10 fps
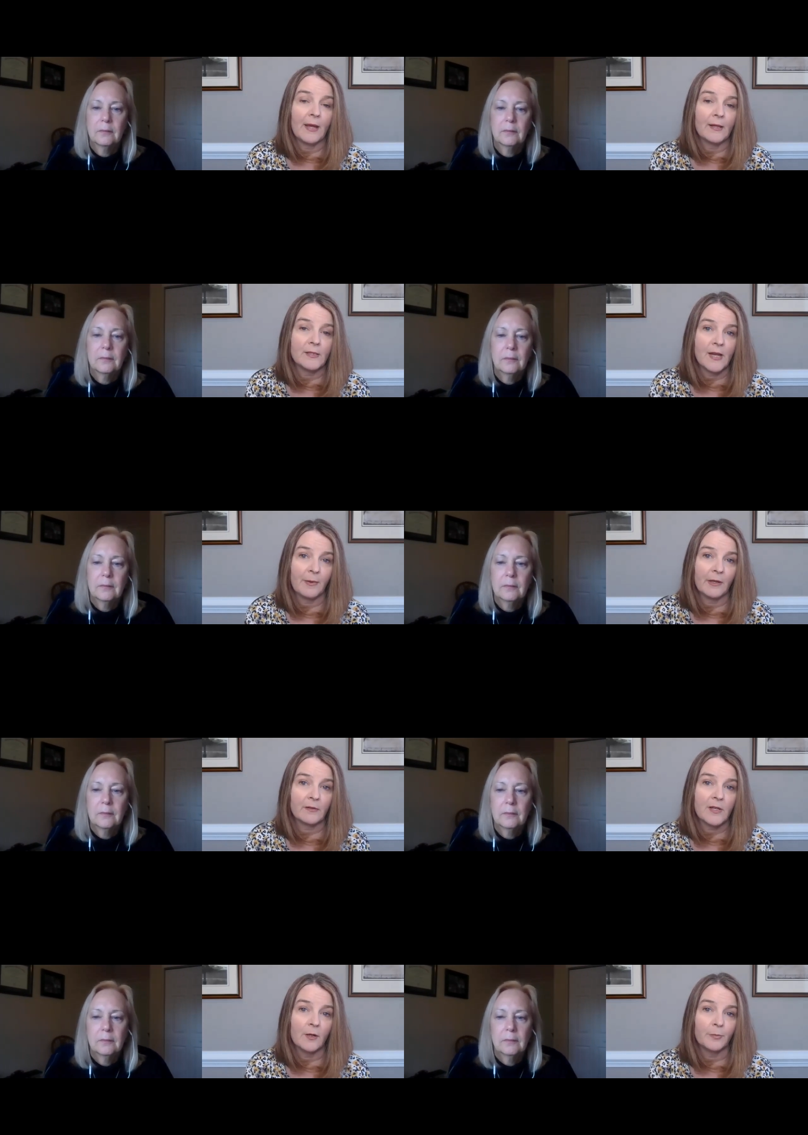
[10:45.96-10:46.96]
Speaker 1: pandemic
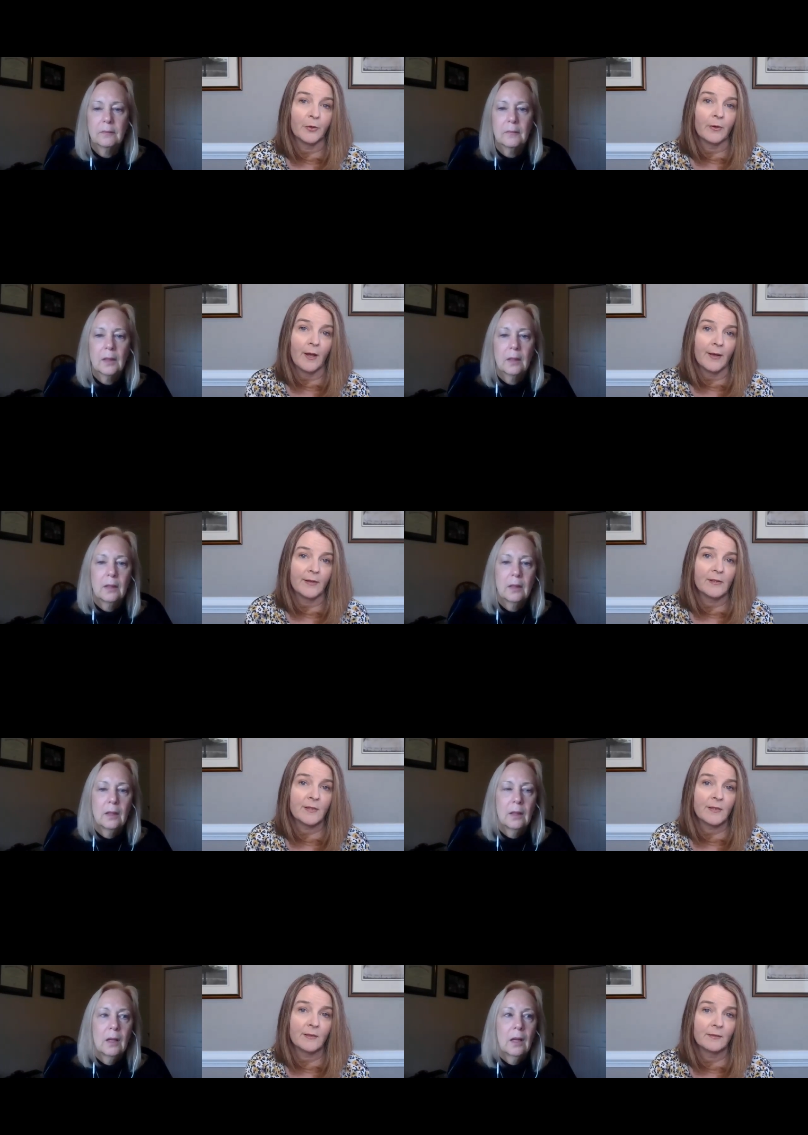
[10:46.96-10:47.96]
to help your
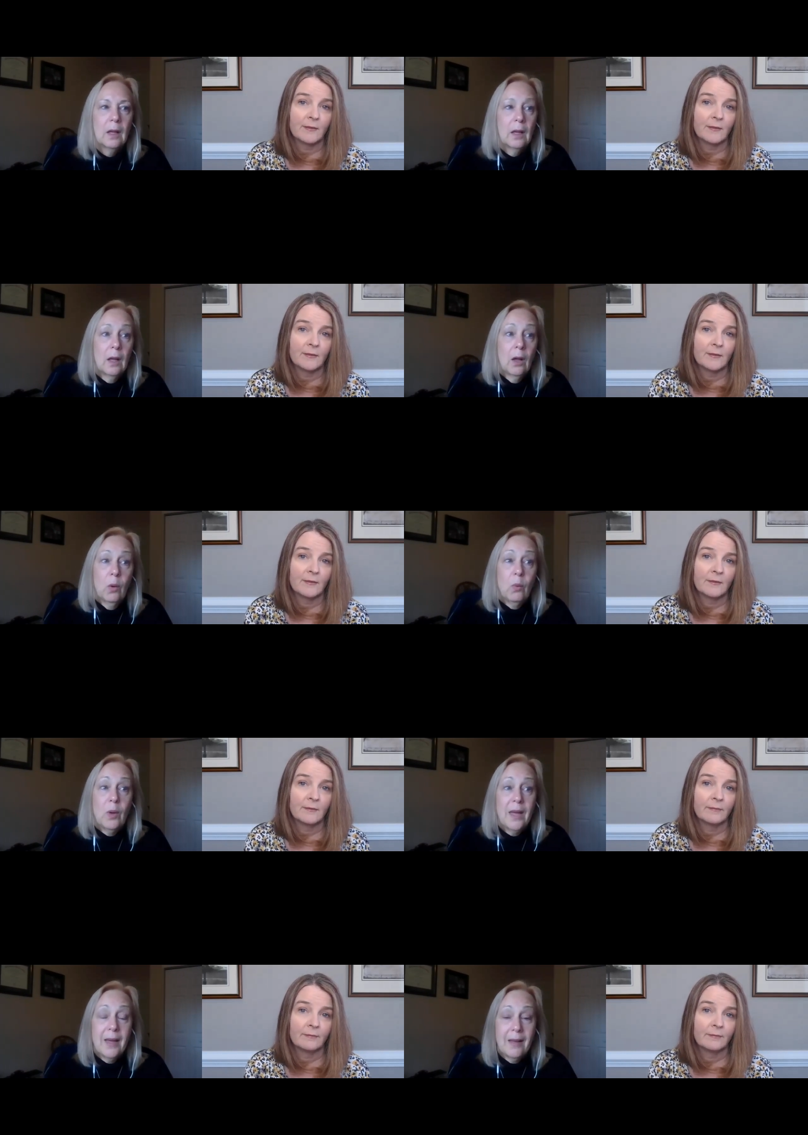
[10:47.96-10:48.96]
clients?
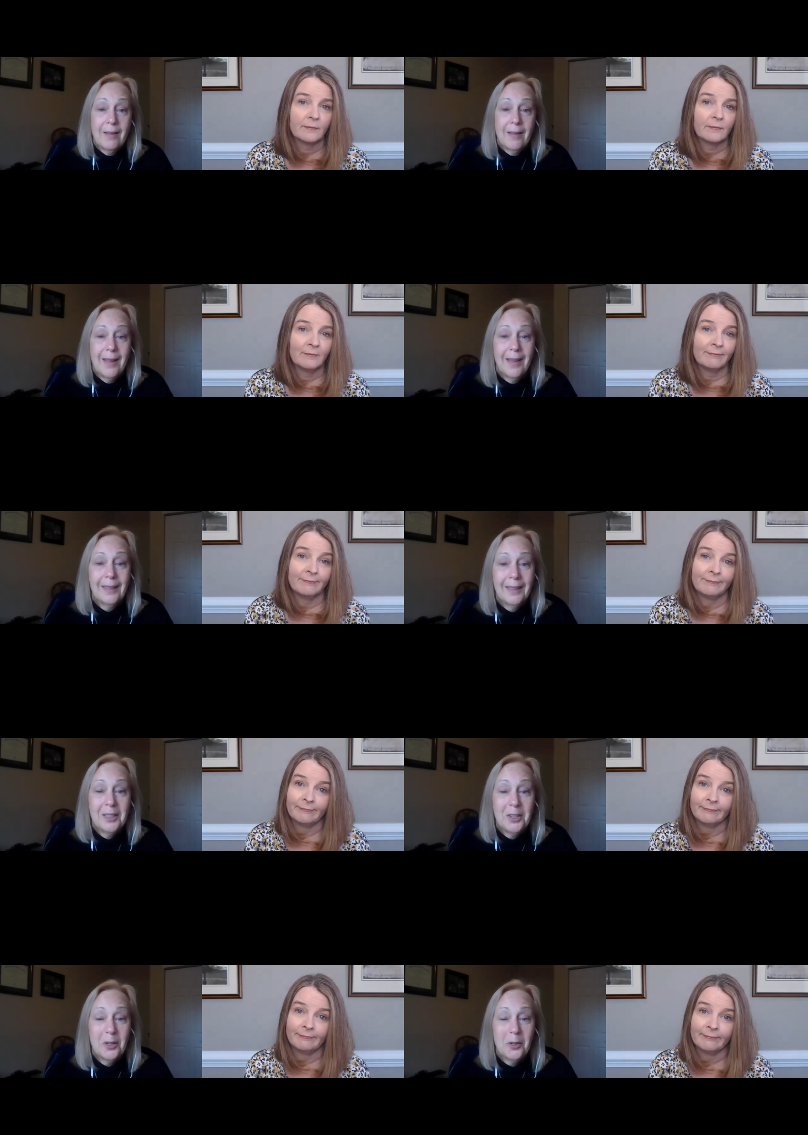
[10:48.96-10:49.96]
Well, hmm. you
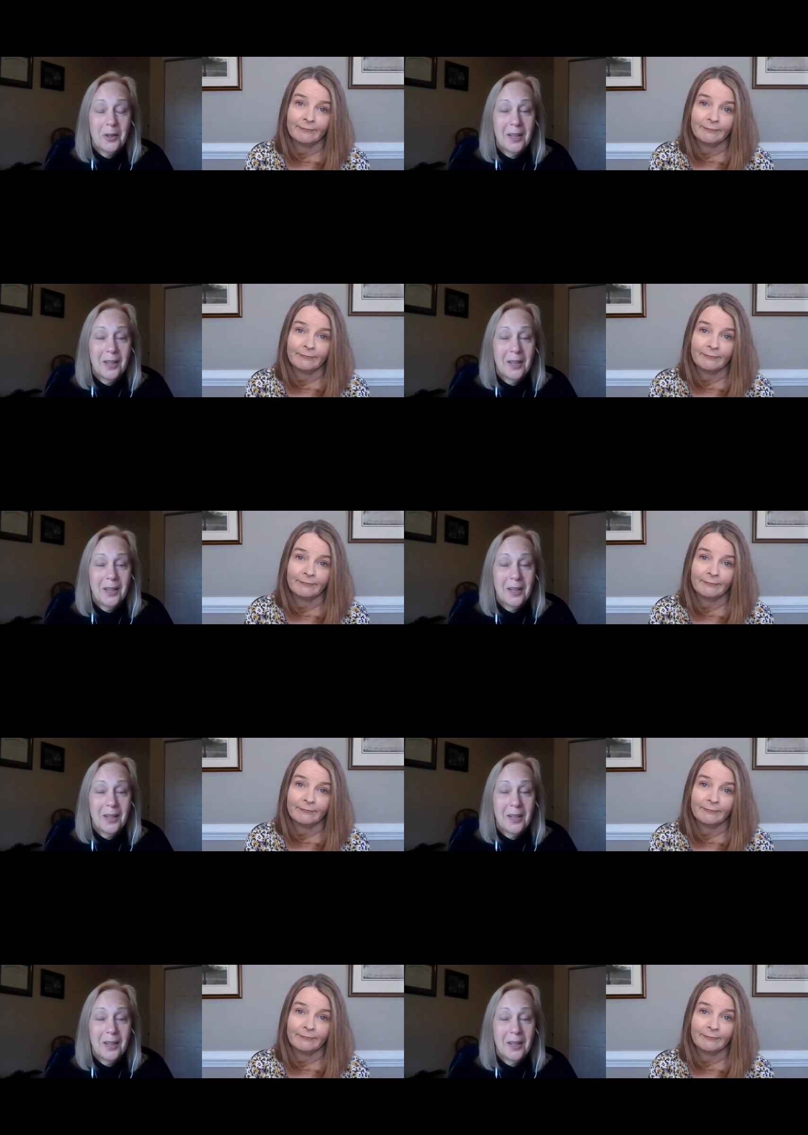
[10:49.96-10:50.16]
know,